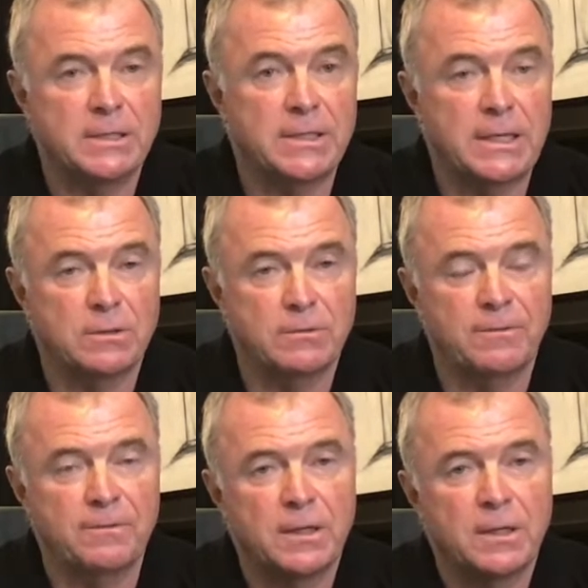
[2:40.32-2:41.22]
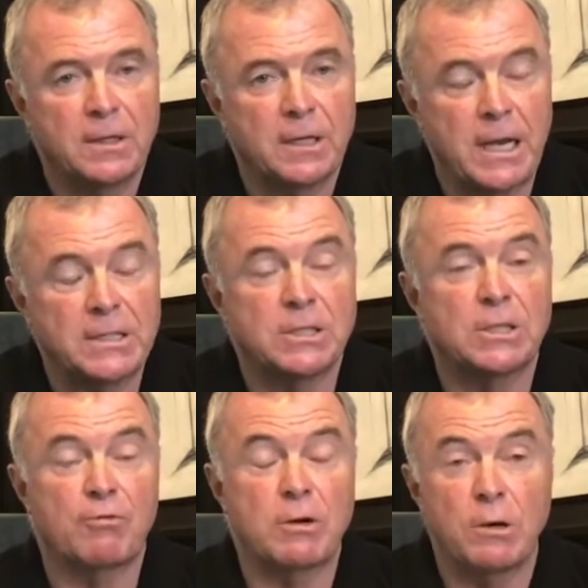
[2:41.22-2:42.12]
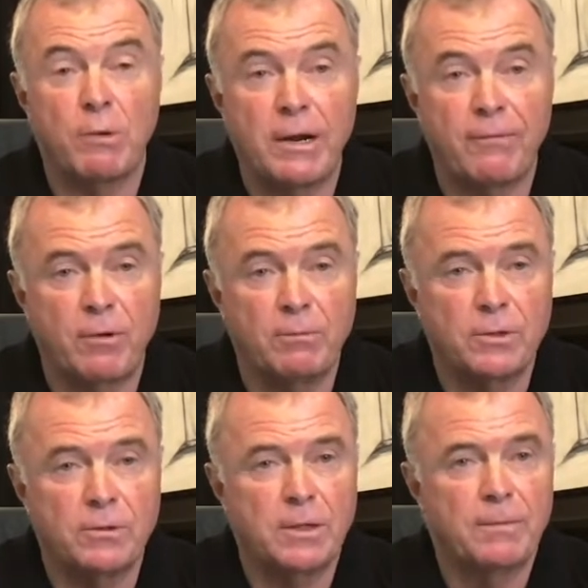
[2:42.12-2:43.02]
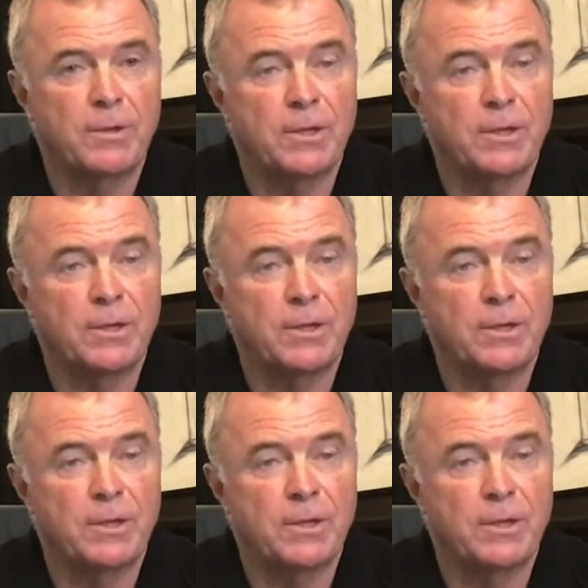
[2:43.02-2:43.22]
sense of, it takes the stress away from you.